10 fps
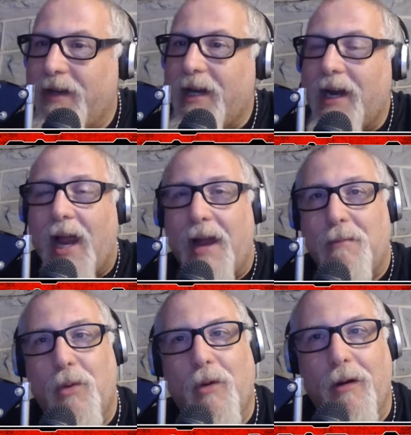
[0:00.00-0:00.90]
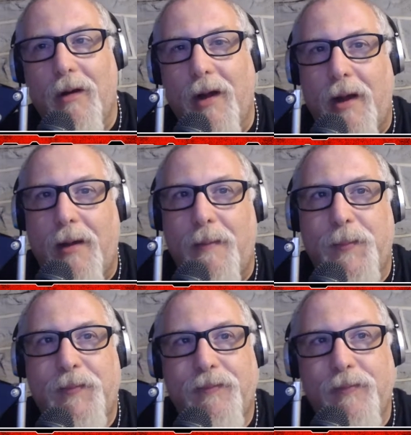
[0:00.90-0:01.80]
and more,
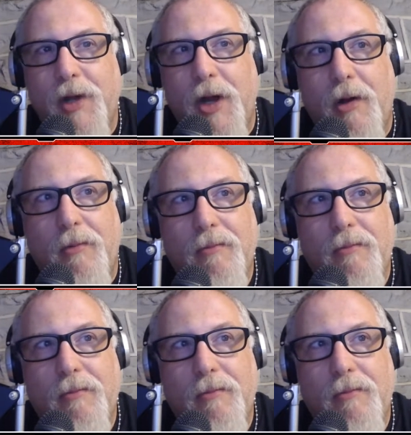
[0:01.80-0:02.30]
you know,